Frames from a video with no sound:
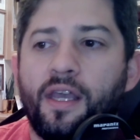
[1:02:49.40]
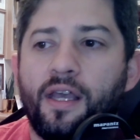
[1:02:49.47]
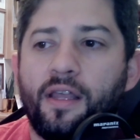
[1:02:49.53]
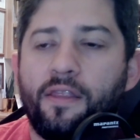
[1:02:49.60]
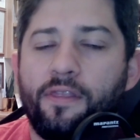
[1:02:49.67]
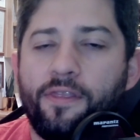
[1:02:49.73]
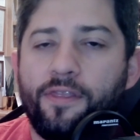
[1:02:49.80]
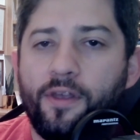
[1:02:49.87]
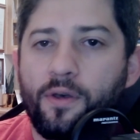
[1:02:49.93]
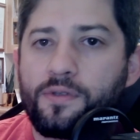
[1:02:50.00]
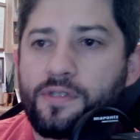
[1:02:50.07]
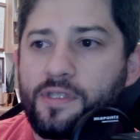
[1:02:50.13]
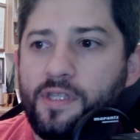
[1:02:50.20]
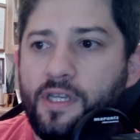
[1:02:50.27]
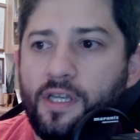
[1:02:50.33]

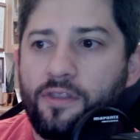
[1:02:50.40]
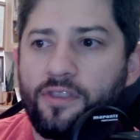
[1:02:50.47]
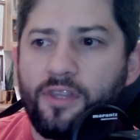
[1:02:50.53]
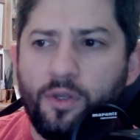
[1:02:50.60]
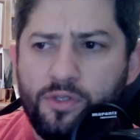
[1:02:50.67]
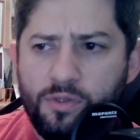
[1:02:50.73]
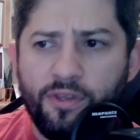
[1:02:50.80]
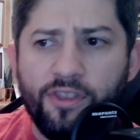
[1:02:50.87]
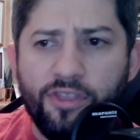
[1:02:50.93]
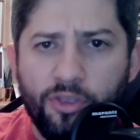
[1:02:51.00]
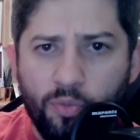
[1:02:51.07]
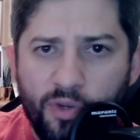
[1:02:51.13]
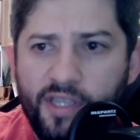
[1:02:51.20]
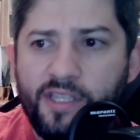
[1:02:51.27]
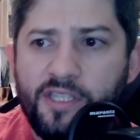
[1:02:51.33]
Those, uh, those are the
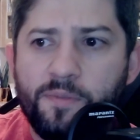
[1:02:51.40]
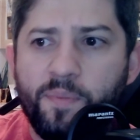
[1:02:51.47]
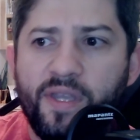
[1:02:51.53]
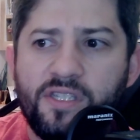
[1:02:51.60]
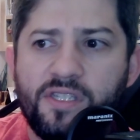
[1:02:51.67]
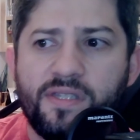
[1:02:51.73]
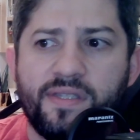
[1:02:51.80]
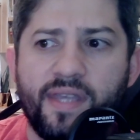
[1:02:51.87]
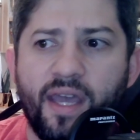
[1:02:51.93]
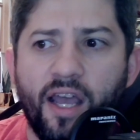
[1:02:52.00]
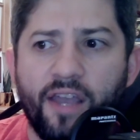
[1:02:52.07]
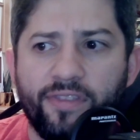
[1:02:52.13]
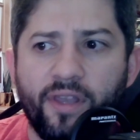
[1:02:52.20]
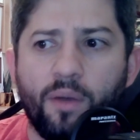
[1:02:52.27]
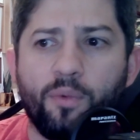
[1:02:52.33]
three speeches that
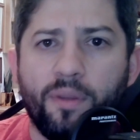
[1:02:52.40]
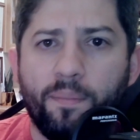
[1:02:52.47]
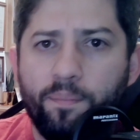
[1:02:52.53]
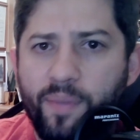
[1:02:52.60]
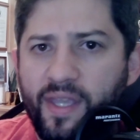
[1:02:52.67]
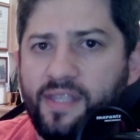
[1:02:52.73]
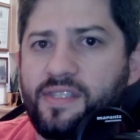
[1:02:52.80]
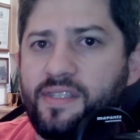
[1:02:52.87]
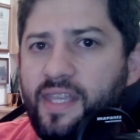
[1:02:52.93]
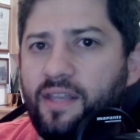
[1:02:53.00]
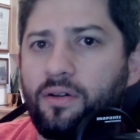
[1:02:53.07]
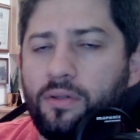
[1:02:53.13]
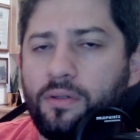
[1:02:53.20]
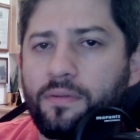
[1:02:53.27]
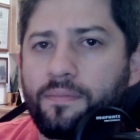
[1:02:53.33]
I thought were the biggest
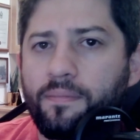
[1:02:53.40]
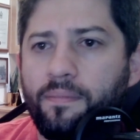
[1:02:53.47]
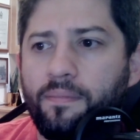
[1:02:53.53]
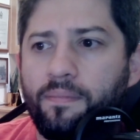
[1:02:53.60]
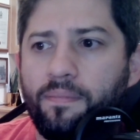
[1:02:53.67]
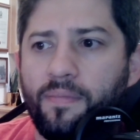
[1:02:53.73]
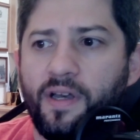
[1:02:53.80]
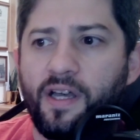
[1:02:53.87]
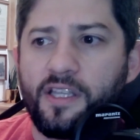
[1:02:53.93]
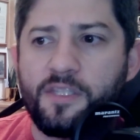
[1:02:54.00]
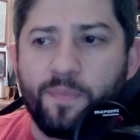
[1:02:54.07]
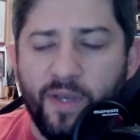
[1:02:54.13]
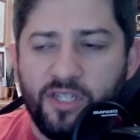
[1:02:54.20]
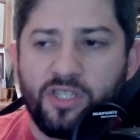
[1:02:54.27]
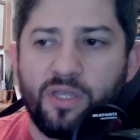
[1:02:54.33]
deal, uh,
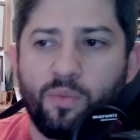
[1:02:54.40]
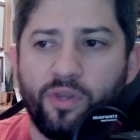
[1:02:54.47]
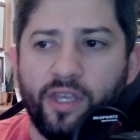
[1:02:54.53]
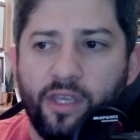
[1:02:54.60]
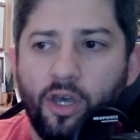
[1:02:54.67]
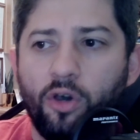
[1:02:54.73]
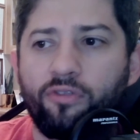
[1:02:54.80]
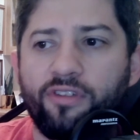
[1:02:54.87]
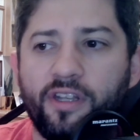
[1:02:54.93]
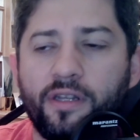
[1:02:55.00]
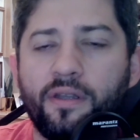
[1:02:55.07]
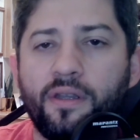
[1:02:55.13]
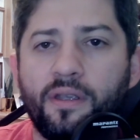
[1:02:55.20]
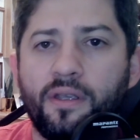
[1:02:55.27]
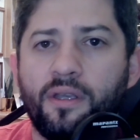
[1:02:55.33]
especially with a COVID.
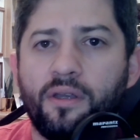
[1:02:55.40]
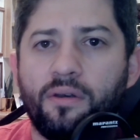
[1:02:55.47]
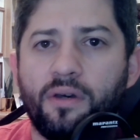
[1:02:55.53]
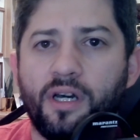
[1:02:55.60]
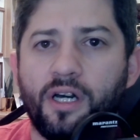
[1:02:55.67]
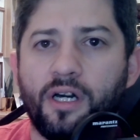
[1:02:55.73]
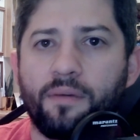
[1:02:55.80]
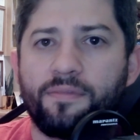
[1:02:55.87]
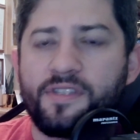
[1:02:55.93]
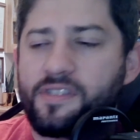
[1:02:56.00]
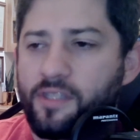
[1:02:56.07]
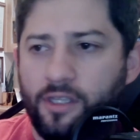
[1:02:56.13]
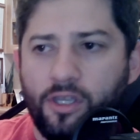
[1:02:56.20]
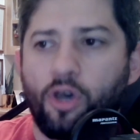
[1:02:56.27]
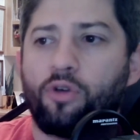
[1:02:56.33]
Um, this
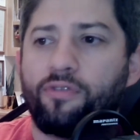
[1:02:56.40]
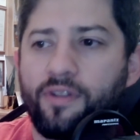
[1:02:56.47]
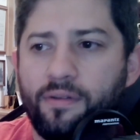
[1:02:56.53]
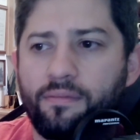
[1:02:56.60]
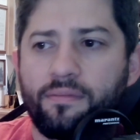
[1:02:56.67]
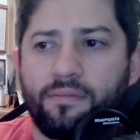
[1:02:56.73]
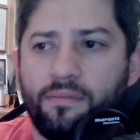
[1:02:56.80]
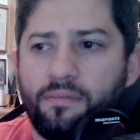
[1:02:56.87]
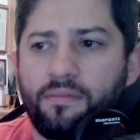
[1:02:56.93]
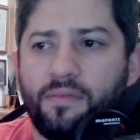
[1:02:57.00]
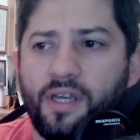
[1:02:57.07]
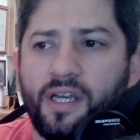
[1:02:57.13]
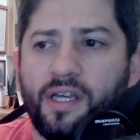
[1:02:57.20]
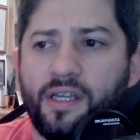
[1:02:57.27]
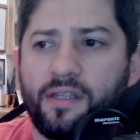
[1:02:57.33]
is a COVID
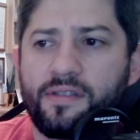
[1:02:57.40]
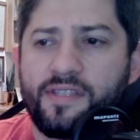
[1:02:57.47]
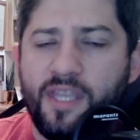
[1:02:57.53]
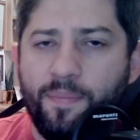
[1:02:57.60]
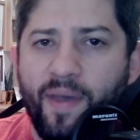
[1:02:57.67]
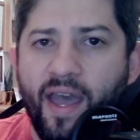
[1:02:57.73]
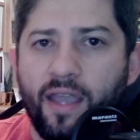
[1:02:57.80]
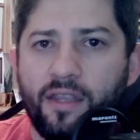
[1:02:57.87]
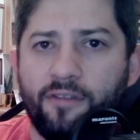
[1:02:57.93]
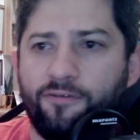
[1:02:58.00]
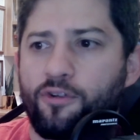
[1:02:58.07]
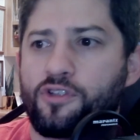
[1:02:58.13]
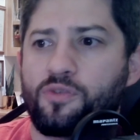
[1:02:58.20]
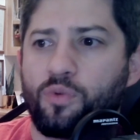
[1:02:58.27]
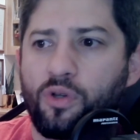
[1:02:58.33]
uh, C PAC, the
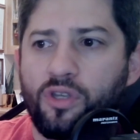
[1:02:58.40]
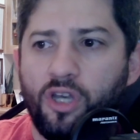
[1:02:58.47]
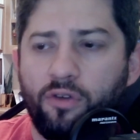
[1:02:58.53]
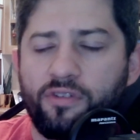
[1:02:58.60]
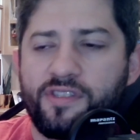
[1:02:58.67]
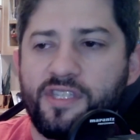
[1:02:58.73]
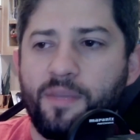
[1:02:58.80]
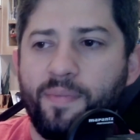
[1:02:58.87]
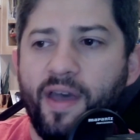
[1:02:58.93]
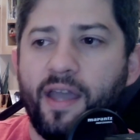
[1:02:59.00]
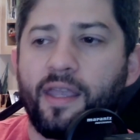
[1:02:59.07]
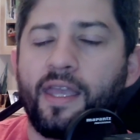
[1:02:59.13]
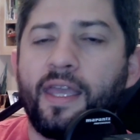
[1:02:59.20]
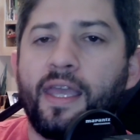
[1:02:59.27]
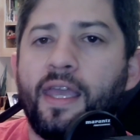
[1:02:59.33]
first real COVID C
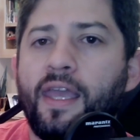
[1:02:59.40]
PAC.